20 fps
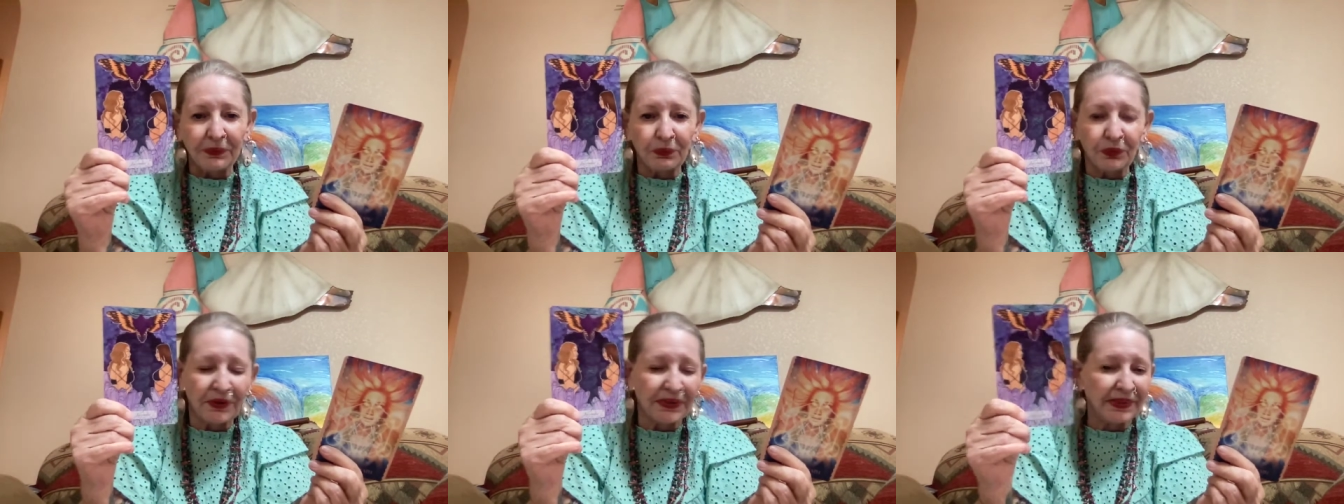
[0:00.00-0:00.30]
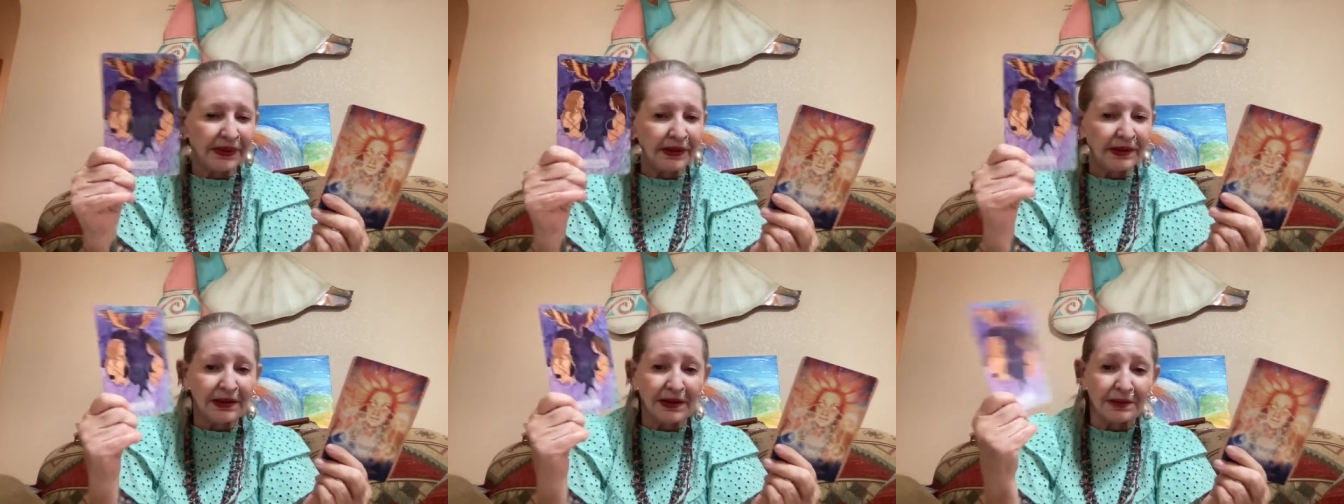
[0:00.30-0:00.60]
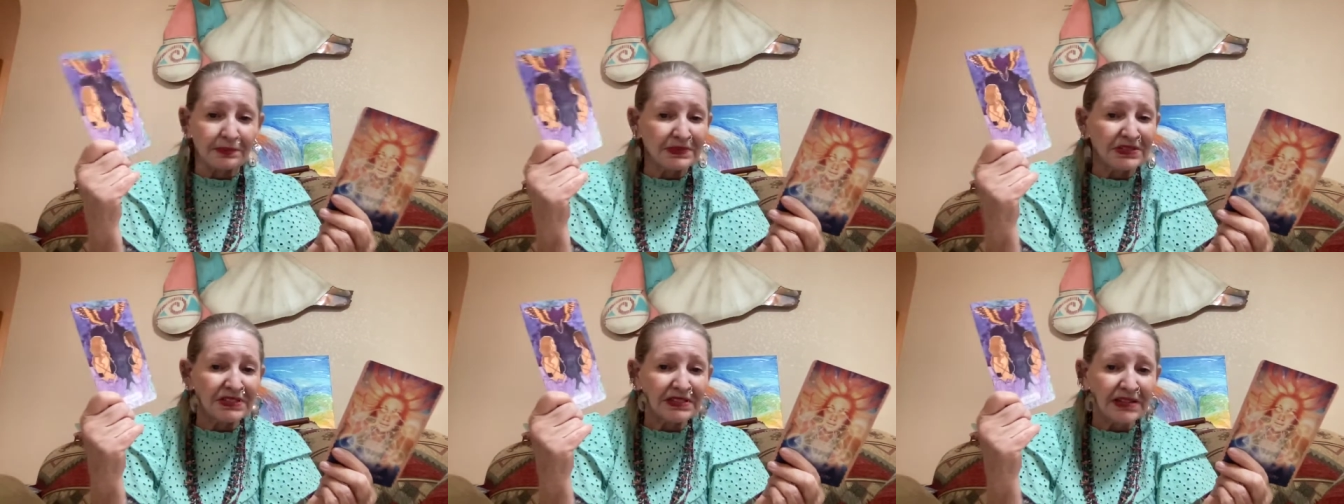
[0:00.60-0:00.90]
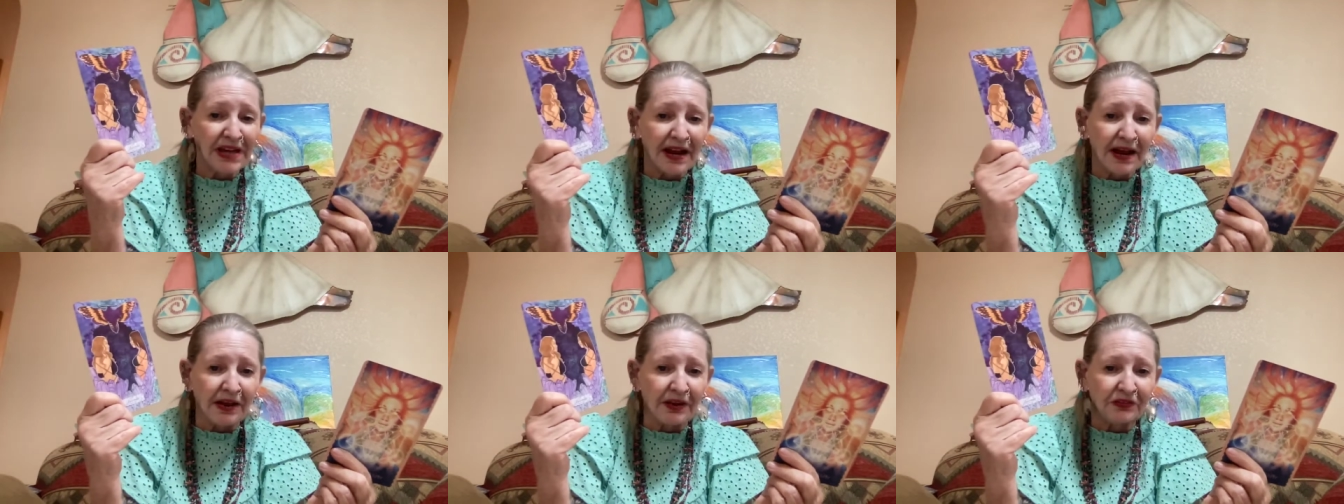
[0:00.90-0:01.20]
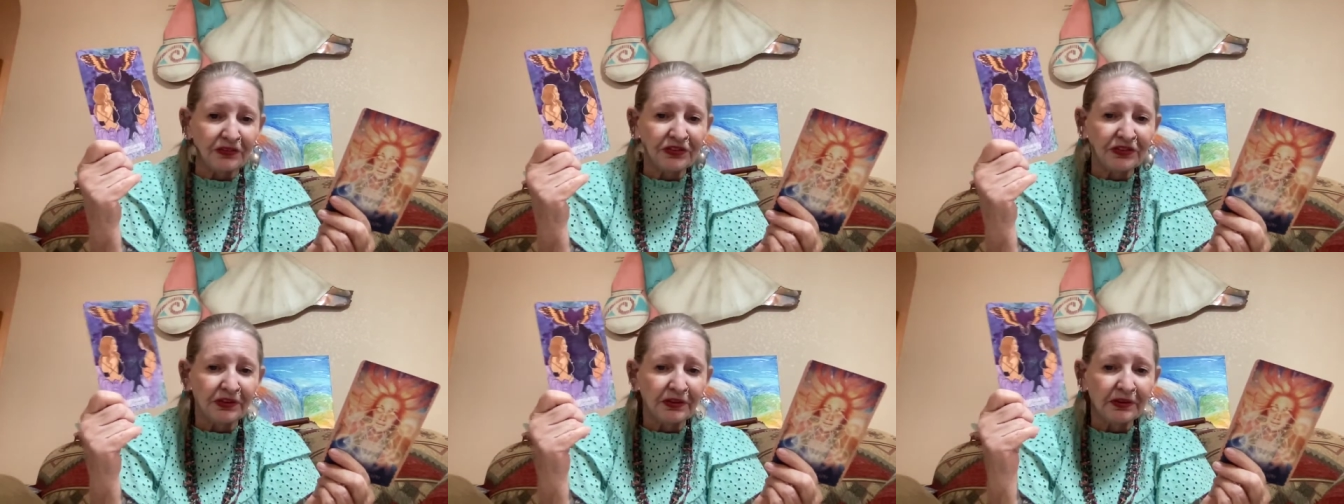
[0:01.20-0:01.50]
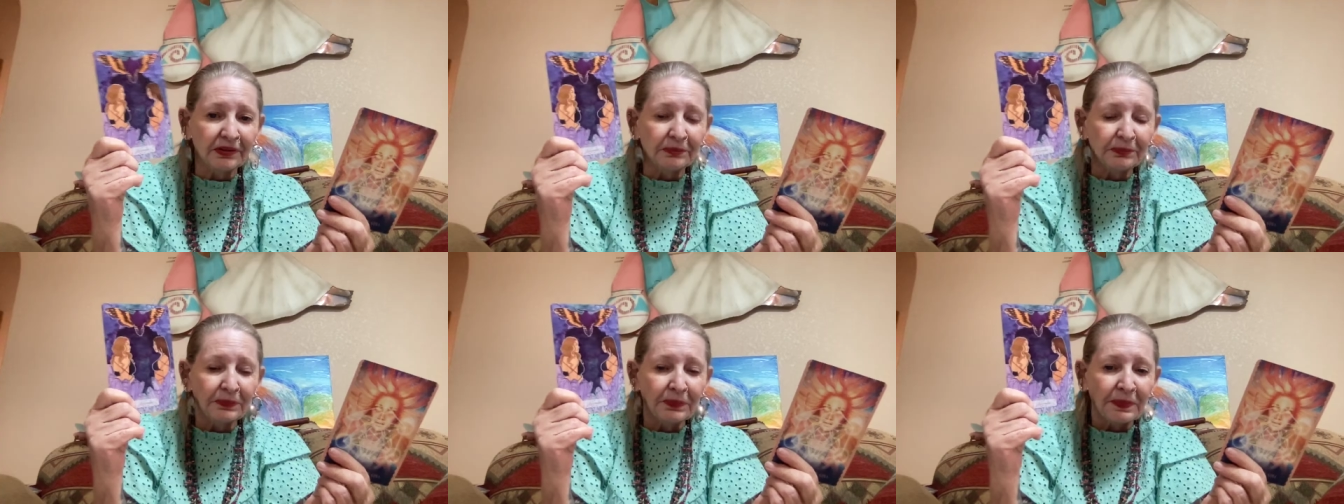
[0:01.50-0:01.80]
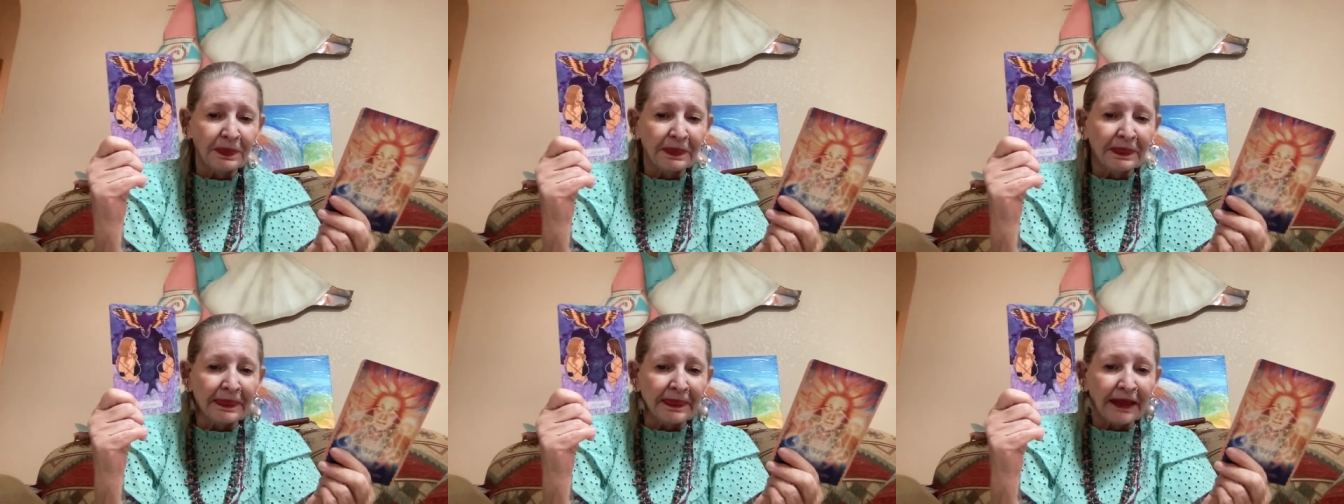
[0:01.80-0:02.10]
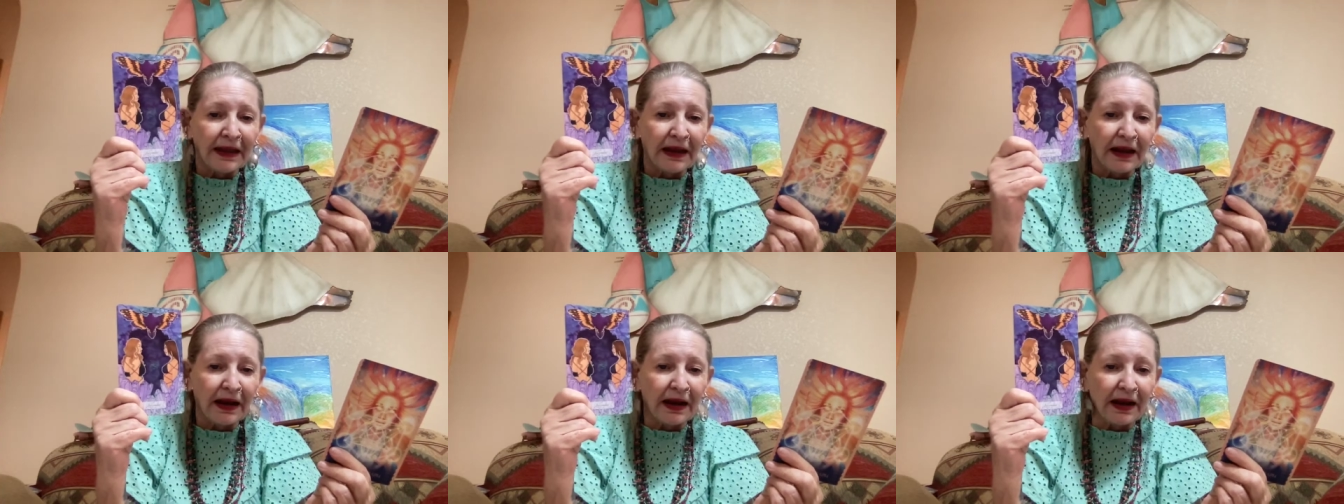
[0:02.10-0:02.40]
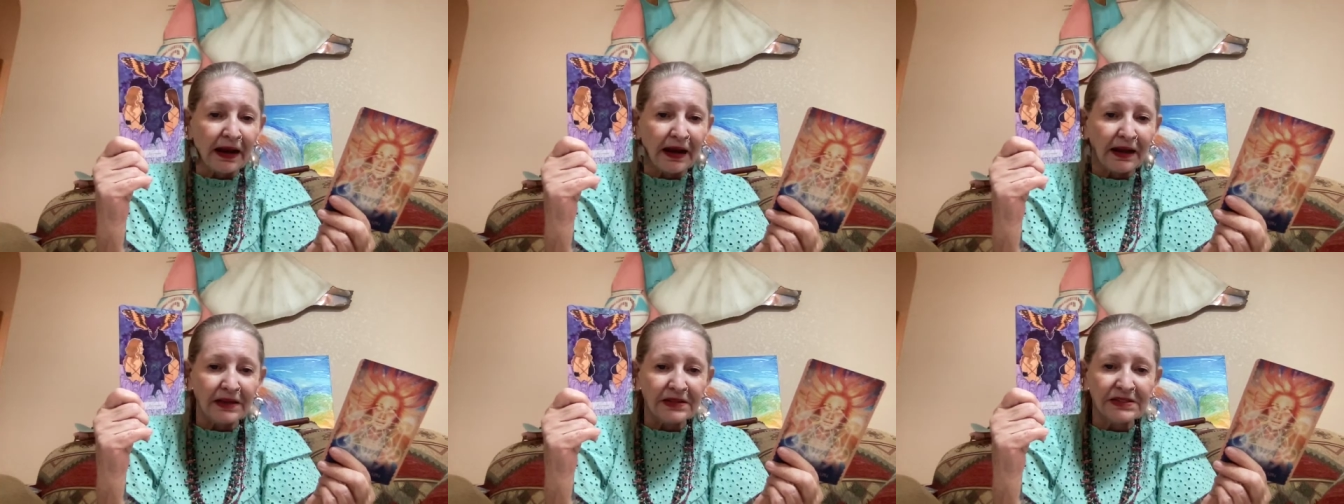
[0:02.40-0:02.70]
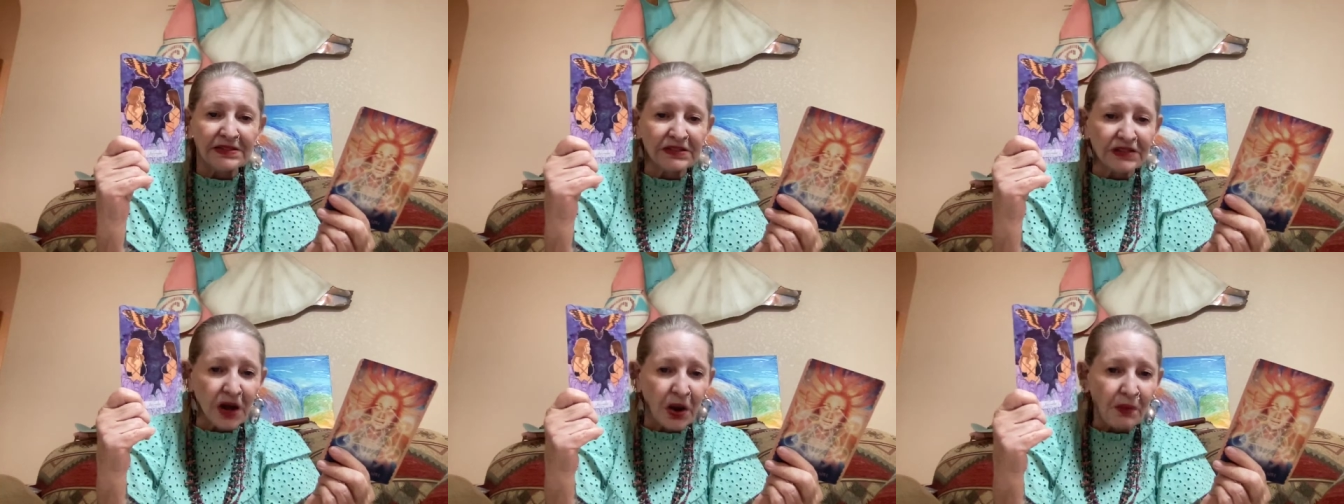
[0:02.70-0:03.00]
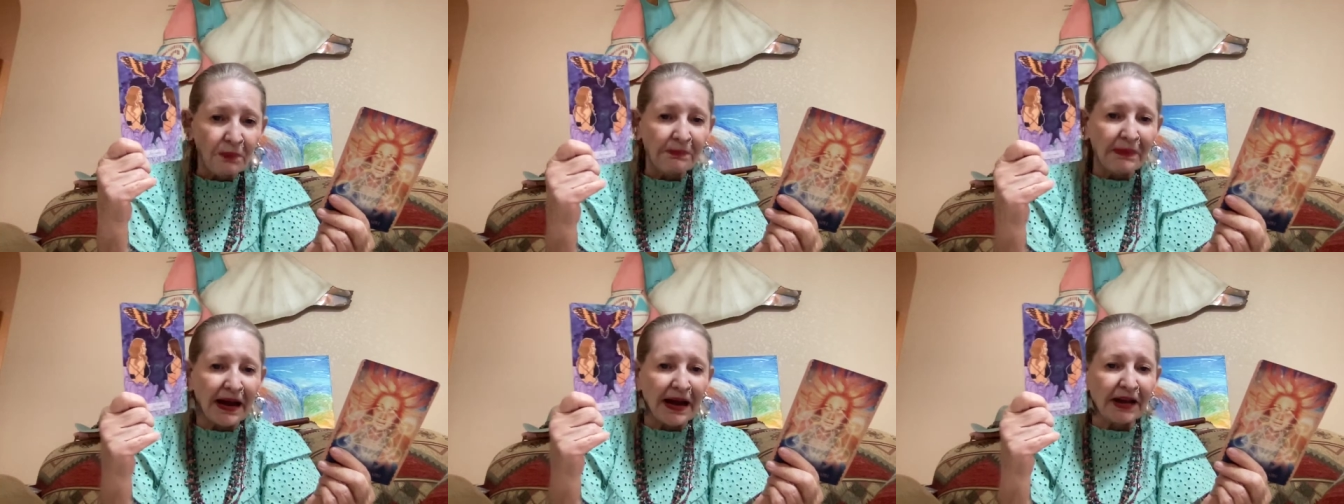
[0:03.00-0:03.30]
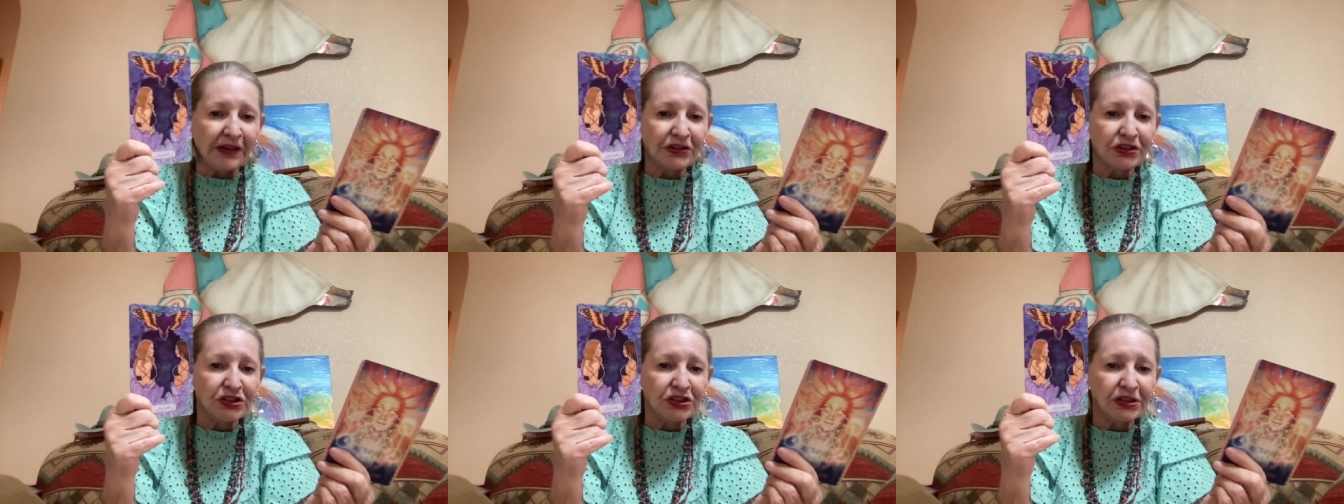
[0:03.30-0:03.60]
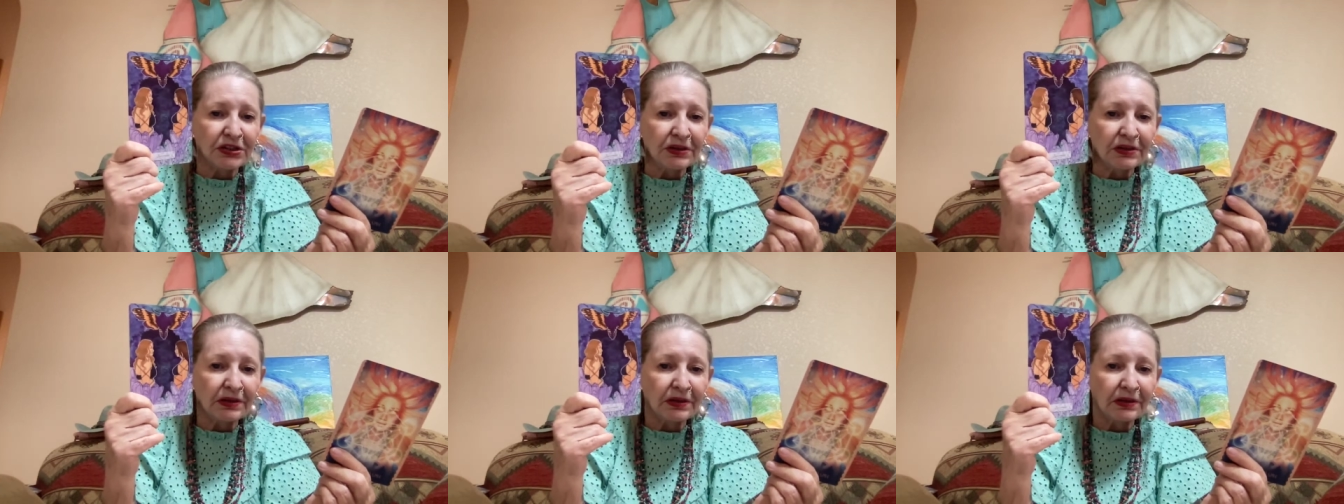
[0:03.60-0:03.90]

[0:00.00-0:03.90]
within themselves so much